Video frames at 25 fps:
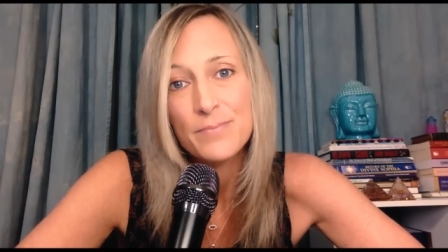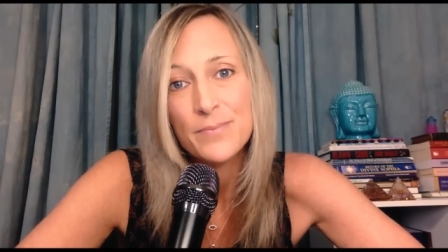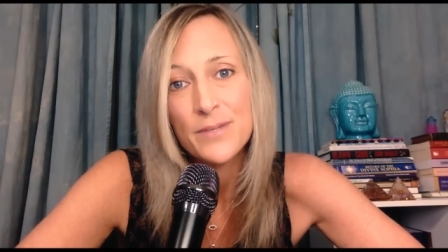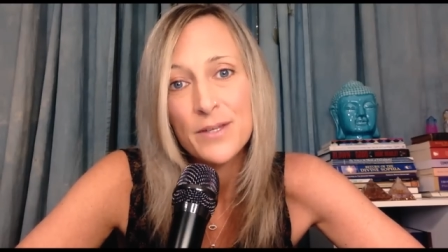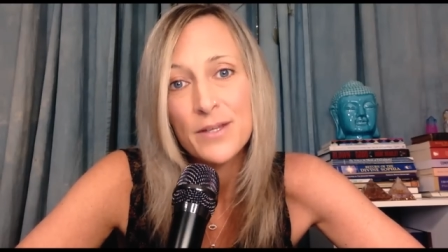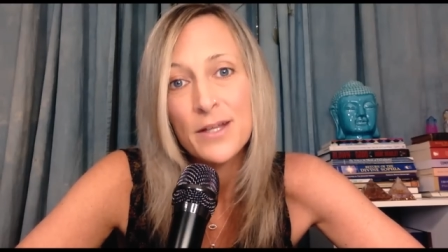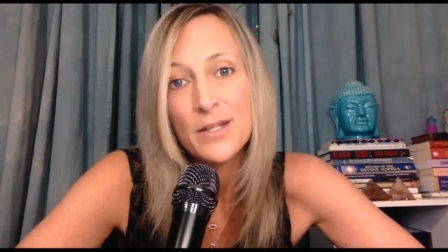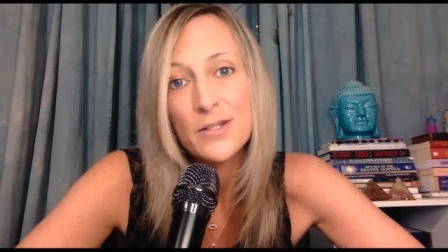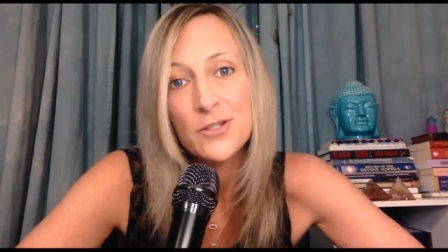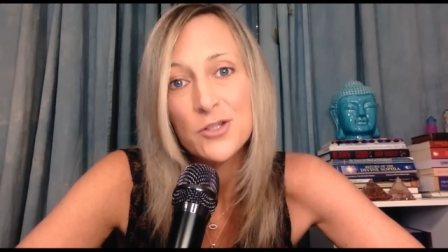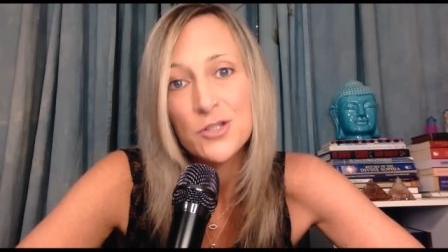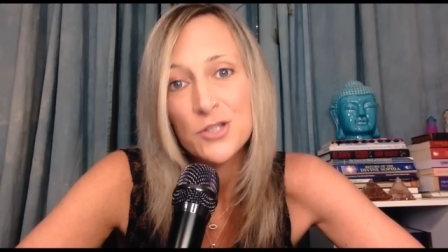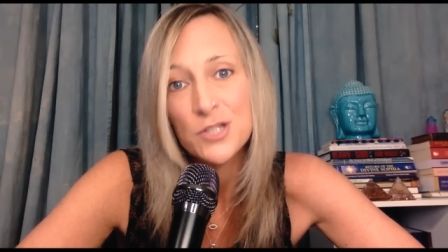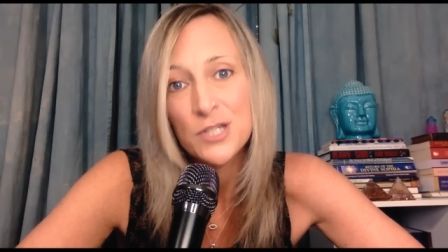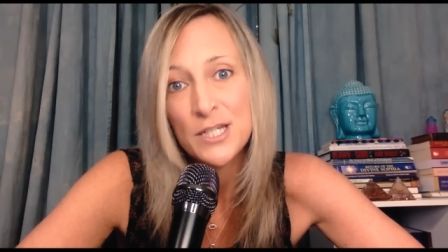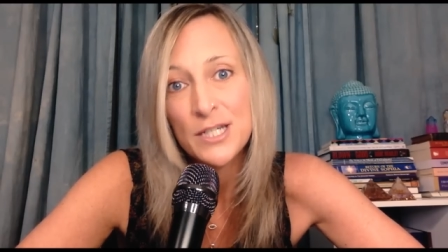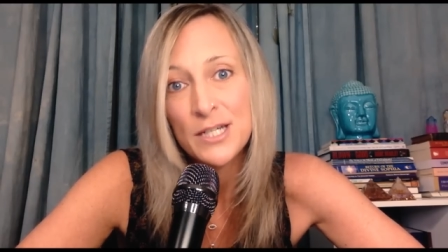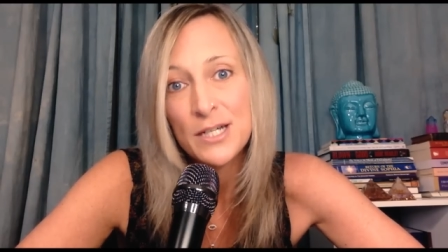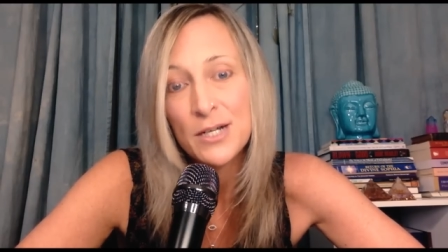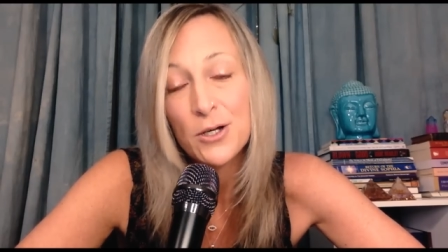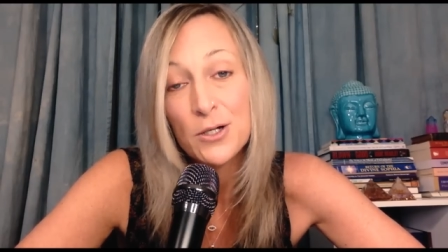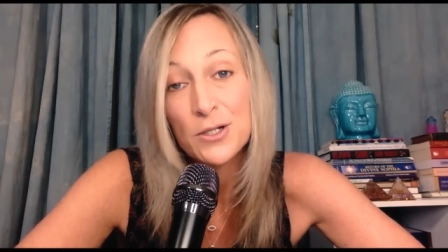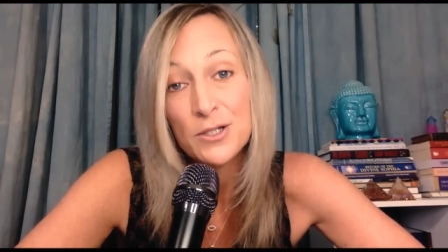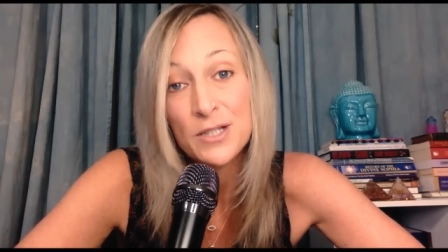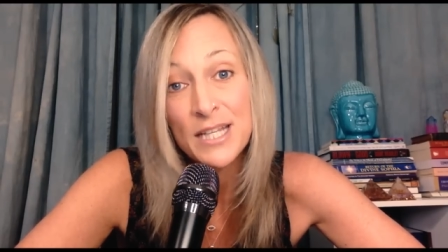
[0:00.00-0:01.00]
and that
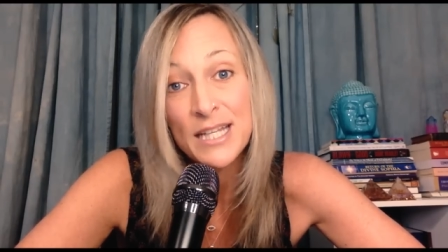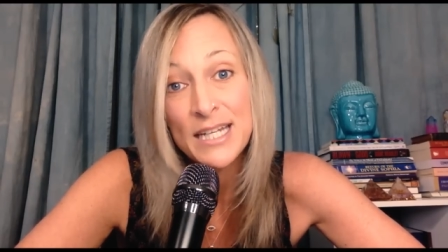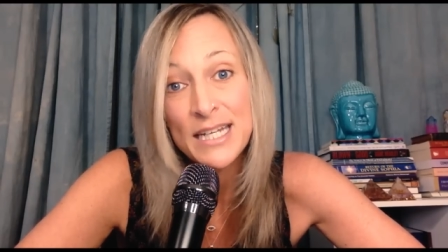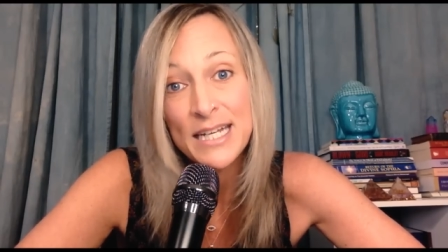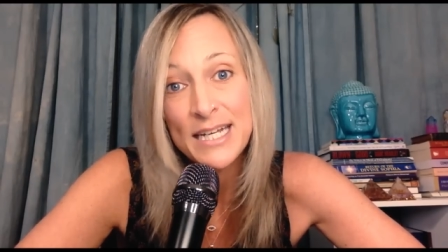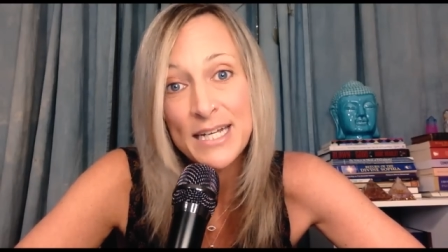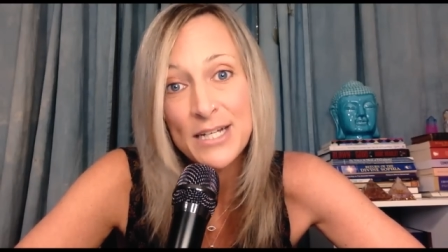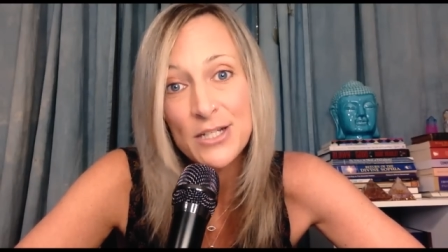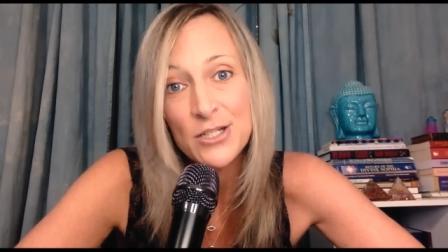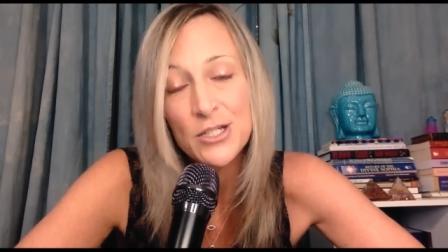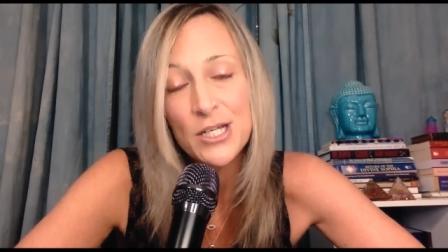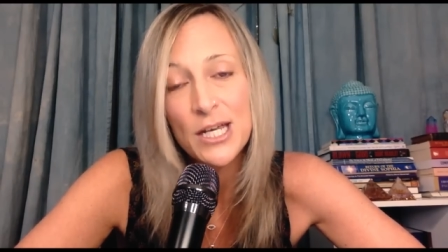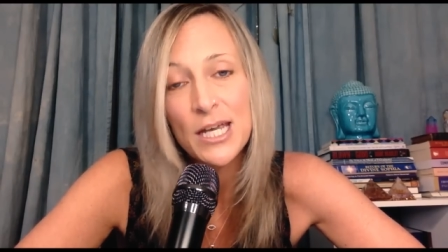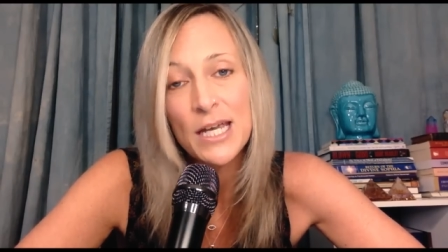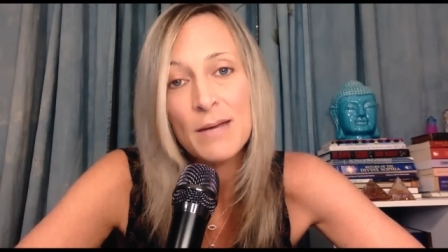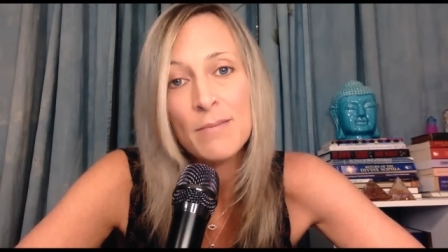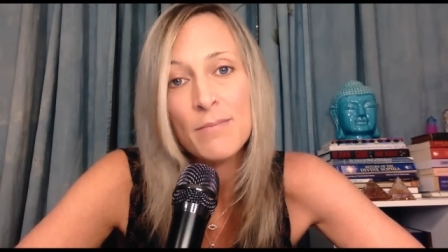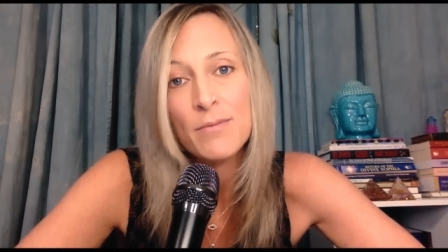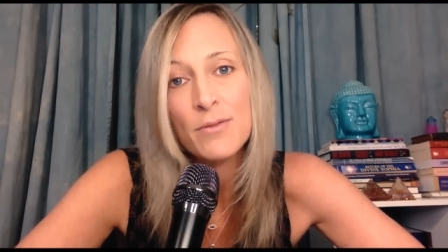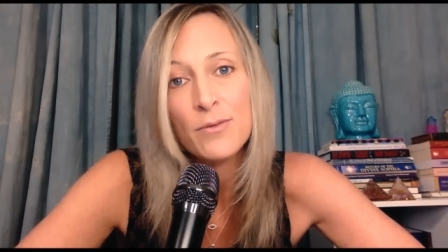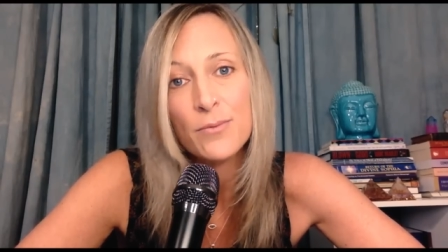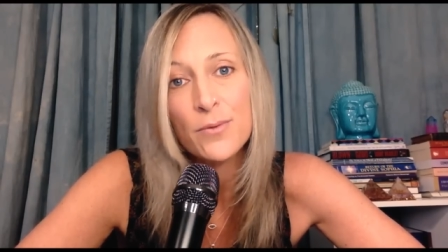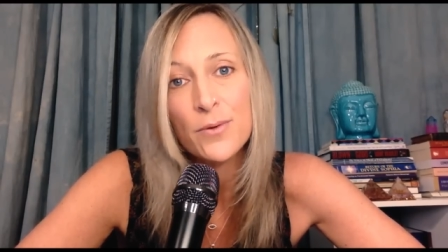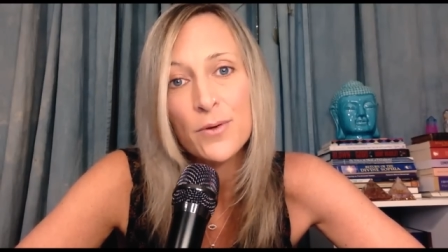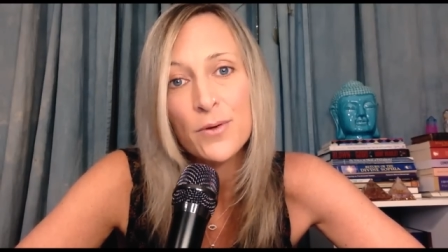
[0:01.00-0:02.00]
she, her lineage
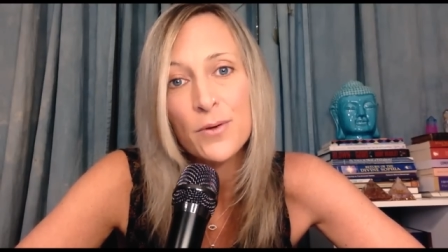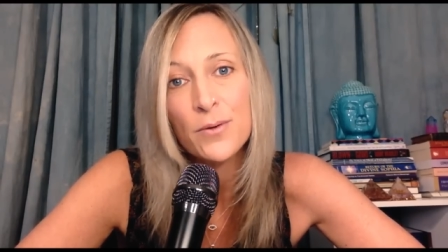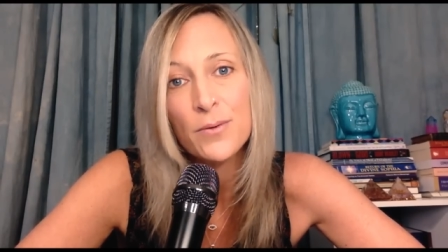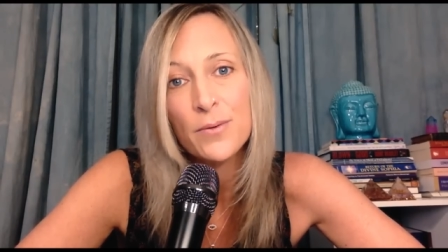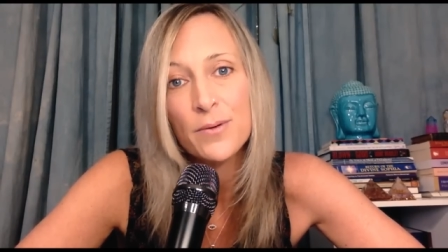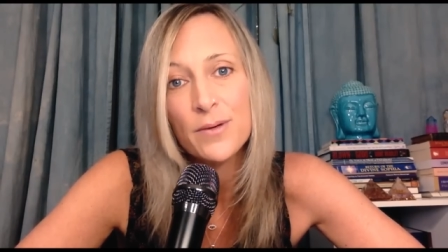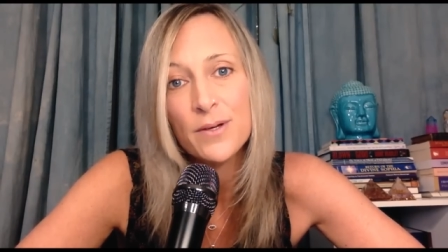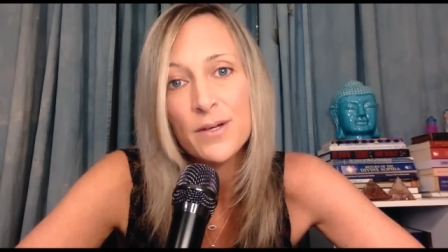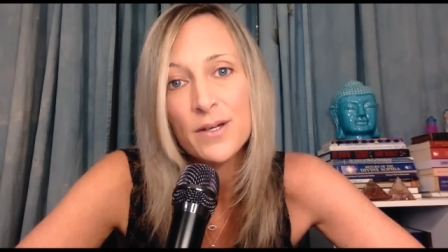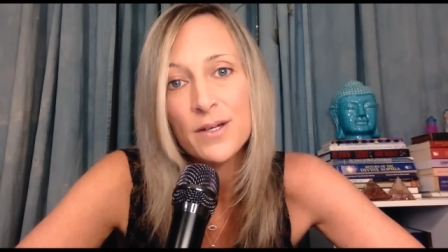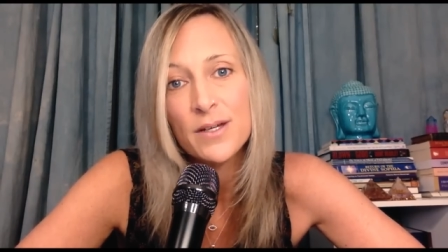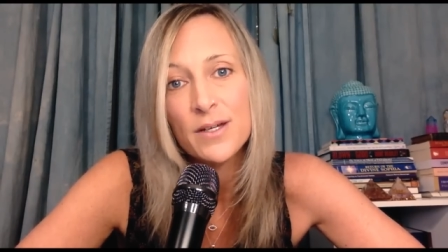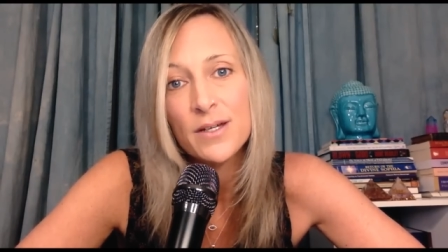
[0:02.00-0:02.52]
came through